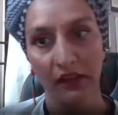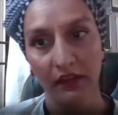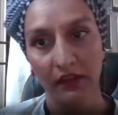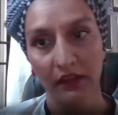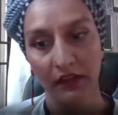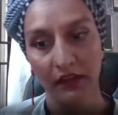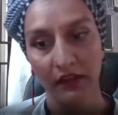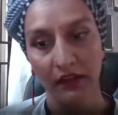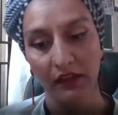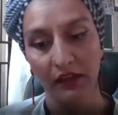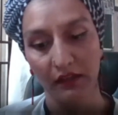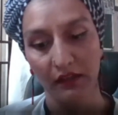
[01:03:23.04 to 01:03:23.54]

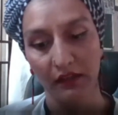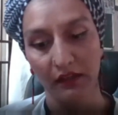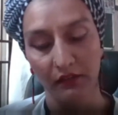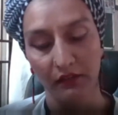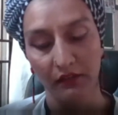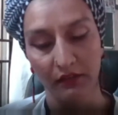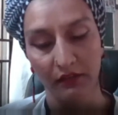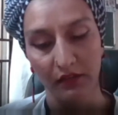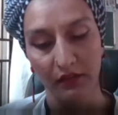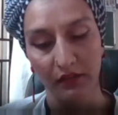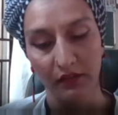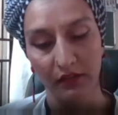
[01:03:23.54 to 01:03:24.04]

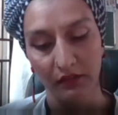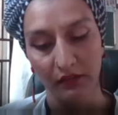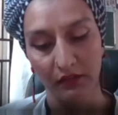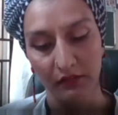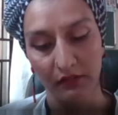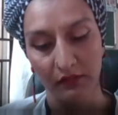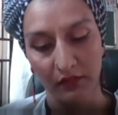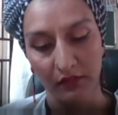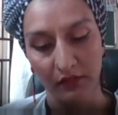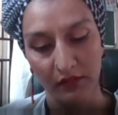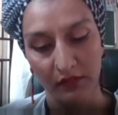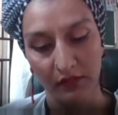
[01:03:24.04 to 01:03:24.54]
in
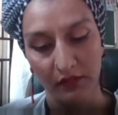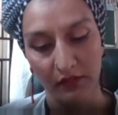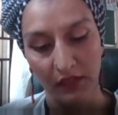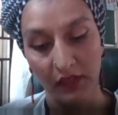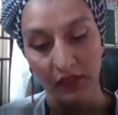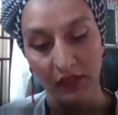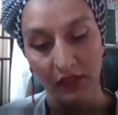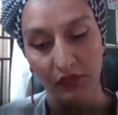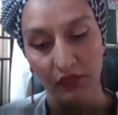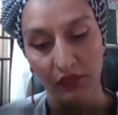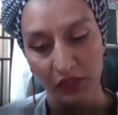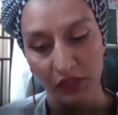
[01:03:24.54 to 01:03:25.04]
in
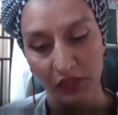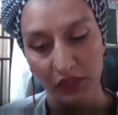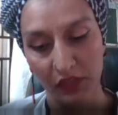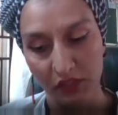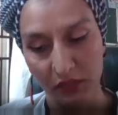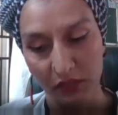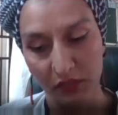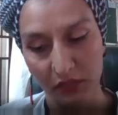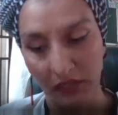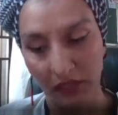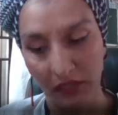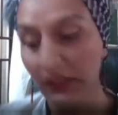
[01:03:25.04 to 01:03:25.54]
the
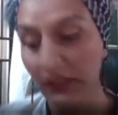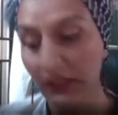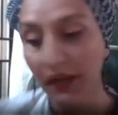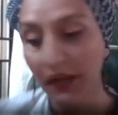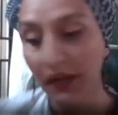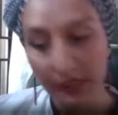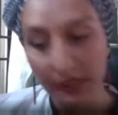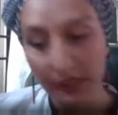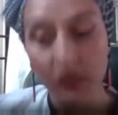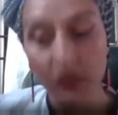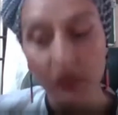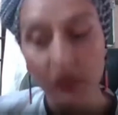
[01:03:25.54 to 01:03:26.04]
region. And
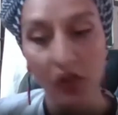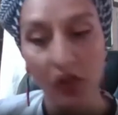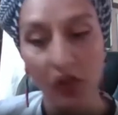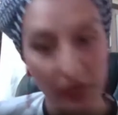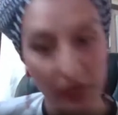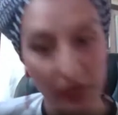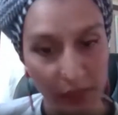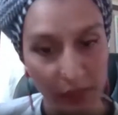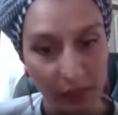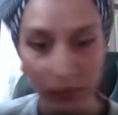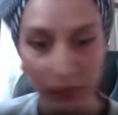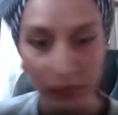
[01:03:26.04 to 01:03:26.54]
Tariq is
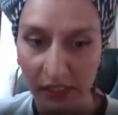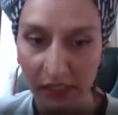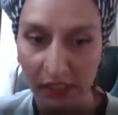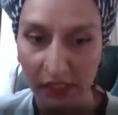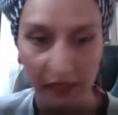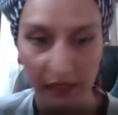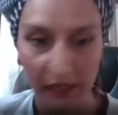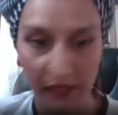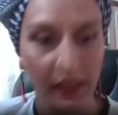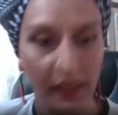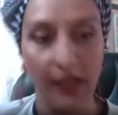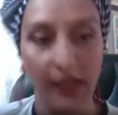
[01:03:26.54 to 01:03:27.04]
already
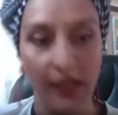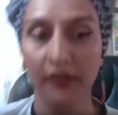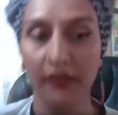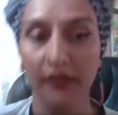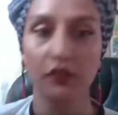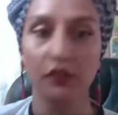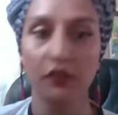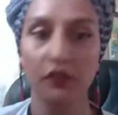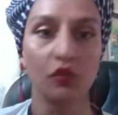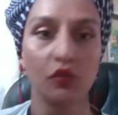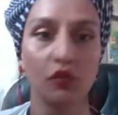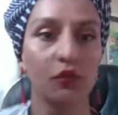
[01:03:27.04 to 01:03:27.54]
building that,
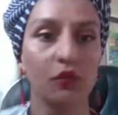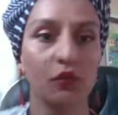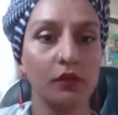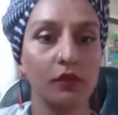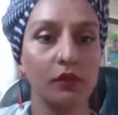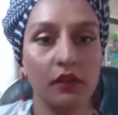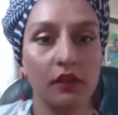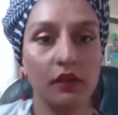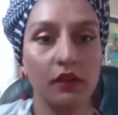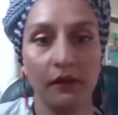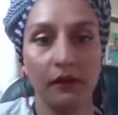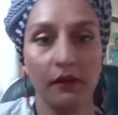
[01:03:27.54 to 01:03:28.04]
you know,
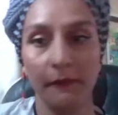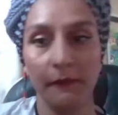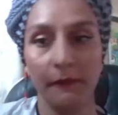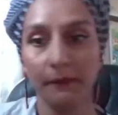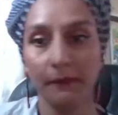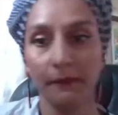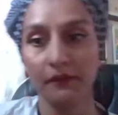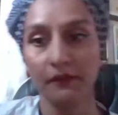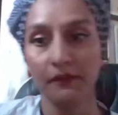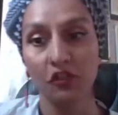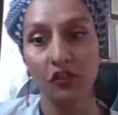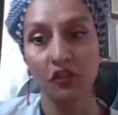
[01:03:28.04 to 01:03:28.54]

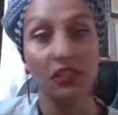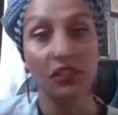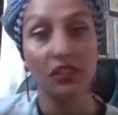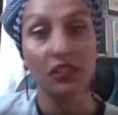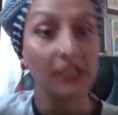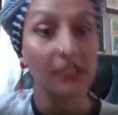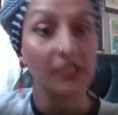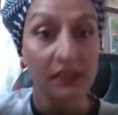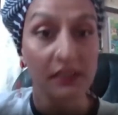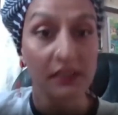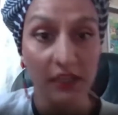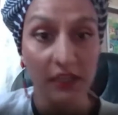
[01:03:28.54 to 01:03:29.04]
um,
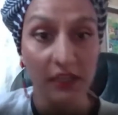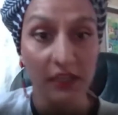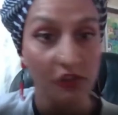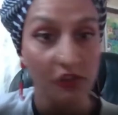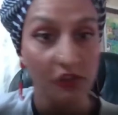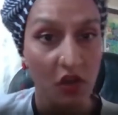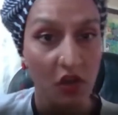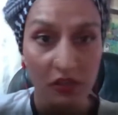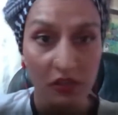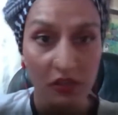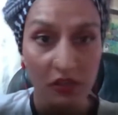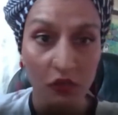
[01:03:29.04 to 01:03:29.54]
Shatiz at
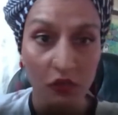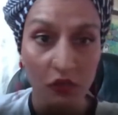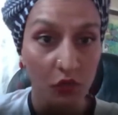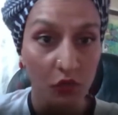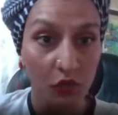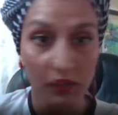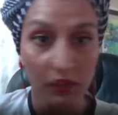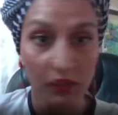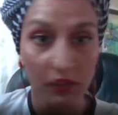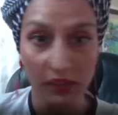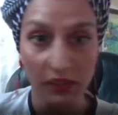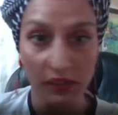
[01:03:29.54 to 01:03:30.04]
Dot
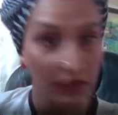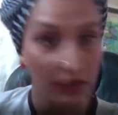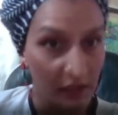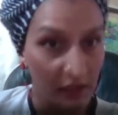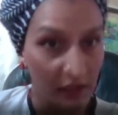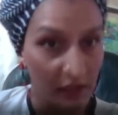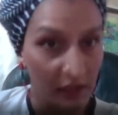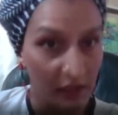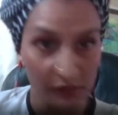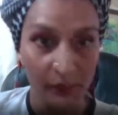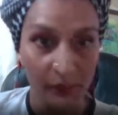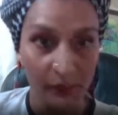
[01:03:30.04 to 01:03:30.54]
School
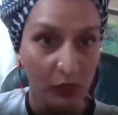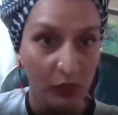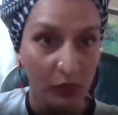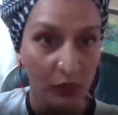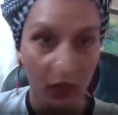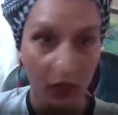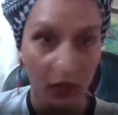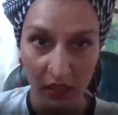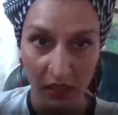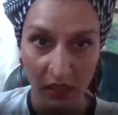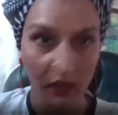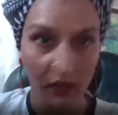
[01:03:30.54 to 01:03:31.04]
has been
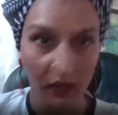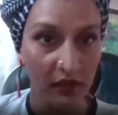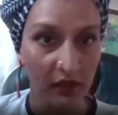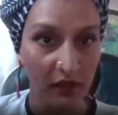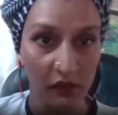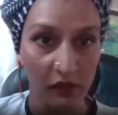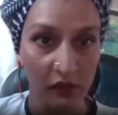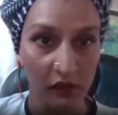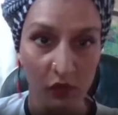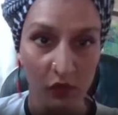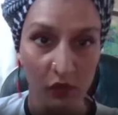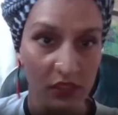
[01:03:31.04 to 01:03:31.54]
working
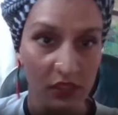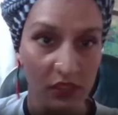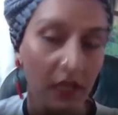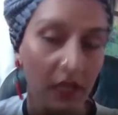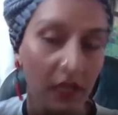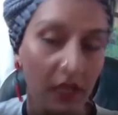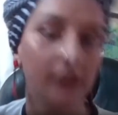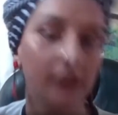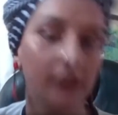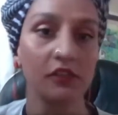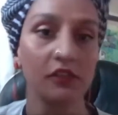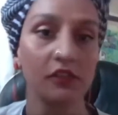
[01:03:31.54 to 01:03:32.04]
in those
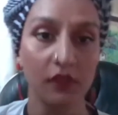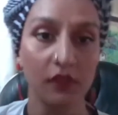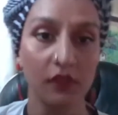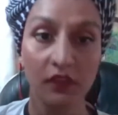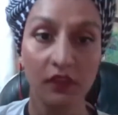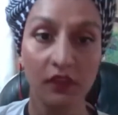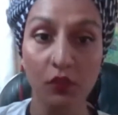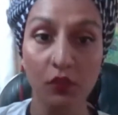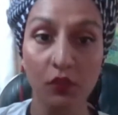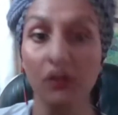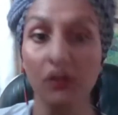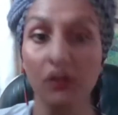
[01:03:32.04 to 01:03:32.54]
lines. So I
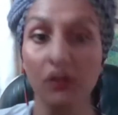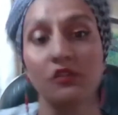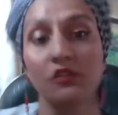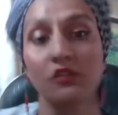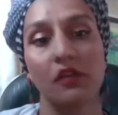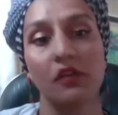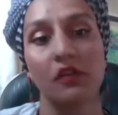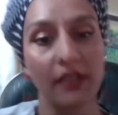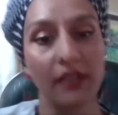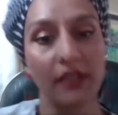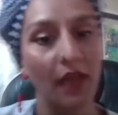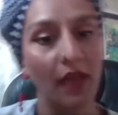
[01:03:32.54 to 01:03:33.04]
think the work is
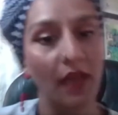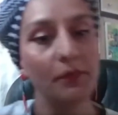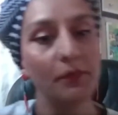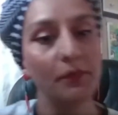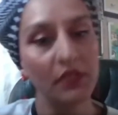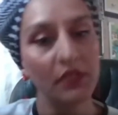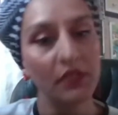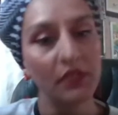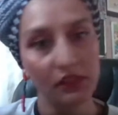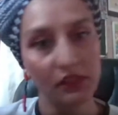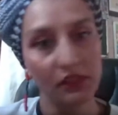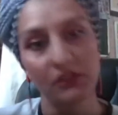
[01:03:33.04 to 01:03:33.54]
already
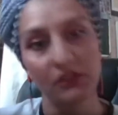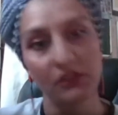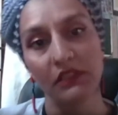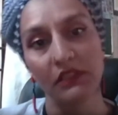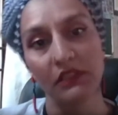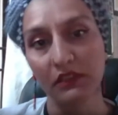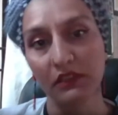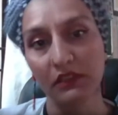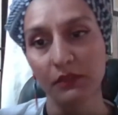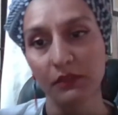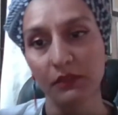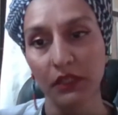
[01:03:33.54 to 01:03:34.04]
happening. It just
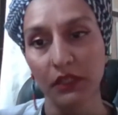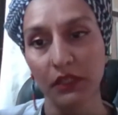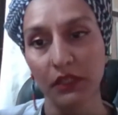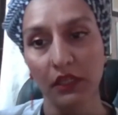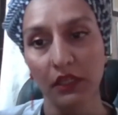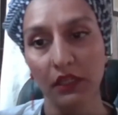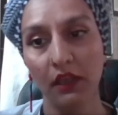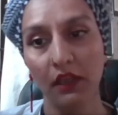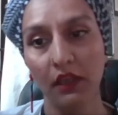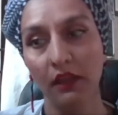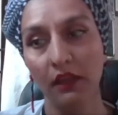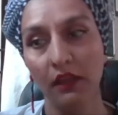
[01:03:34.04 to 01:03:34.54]
needs to be
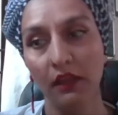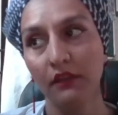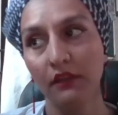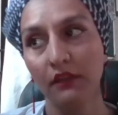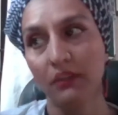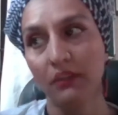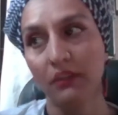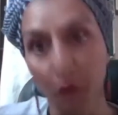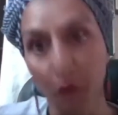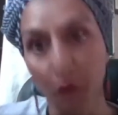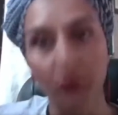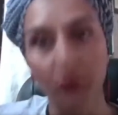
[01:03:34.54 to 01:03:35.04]

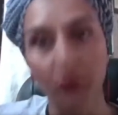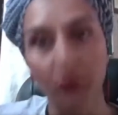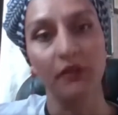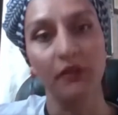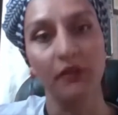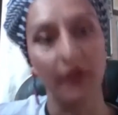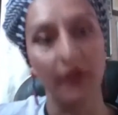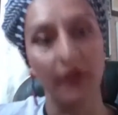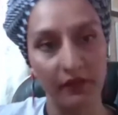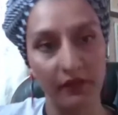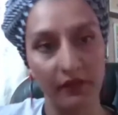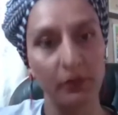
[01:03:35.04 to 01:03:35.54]
supported
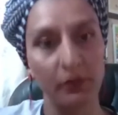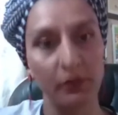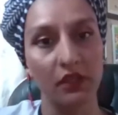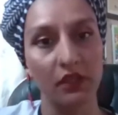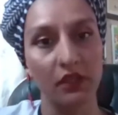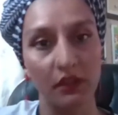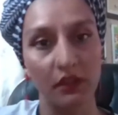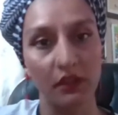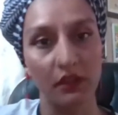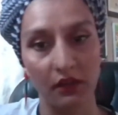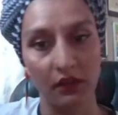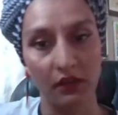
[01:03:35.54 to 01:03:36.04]
by
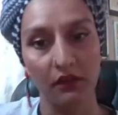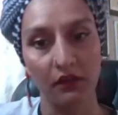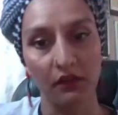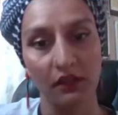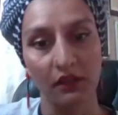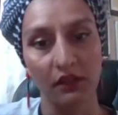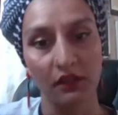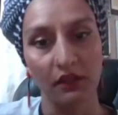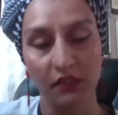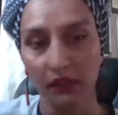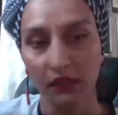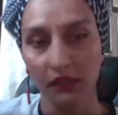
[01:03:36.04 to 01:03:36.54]
everybody and,
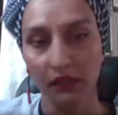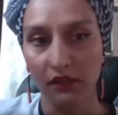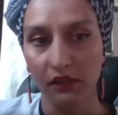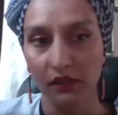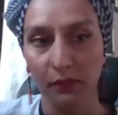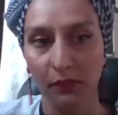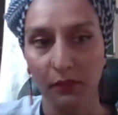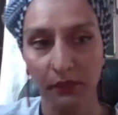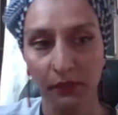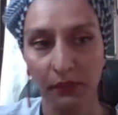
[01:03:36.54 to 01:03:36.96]
and scaled up.